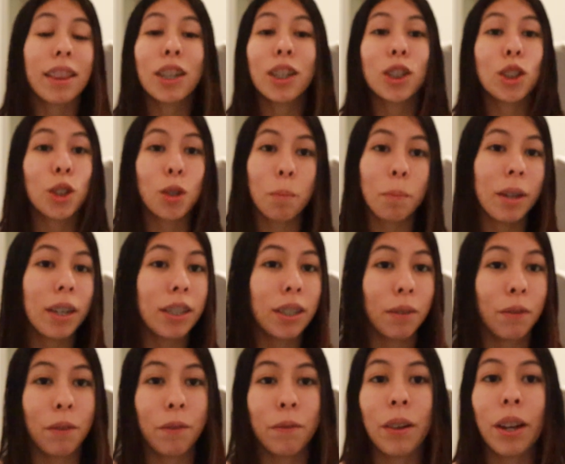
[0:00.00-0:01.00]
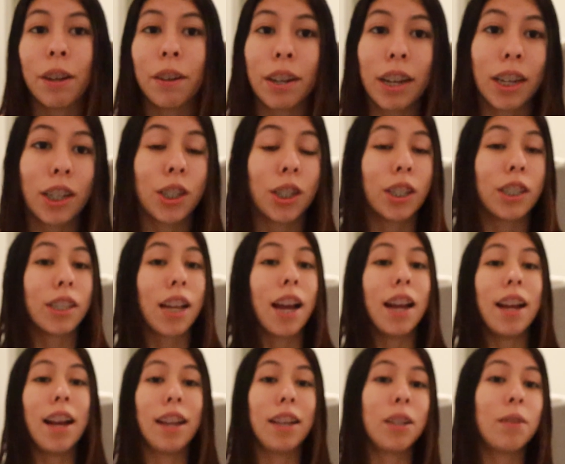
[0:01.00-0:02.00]
there's so many different variations.
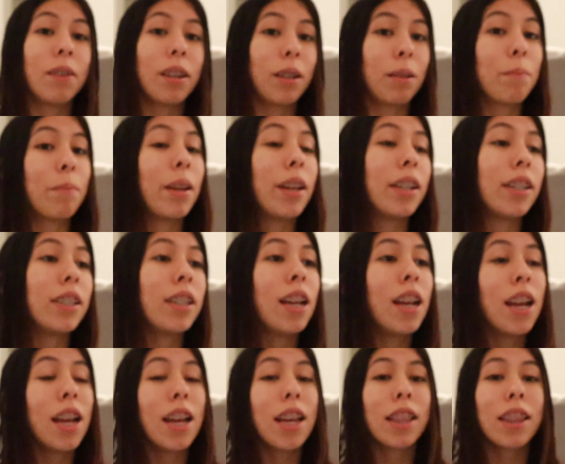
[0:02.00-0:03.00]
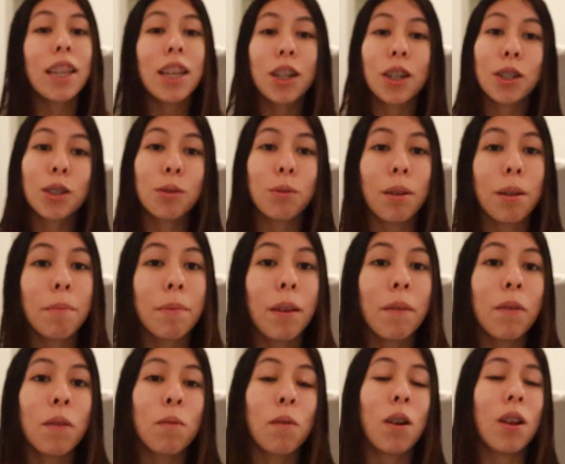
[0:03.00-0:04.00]
I highly recommend Thinkorswim
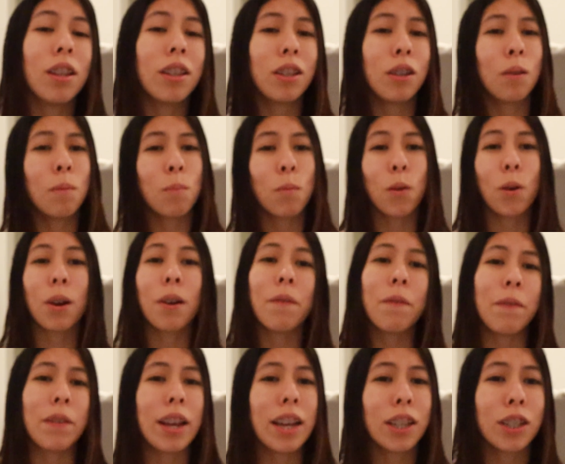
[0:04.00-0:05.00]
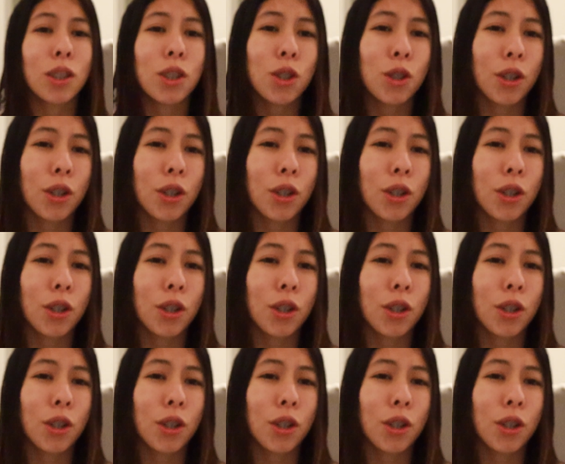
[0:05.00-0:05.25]
if you want a little more advanced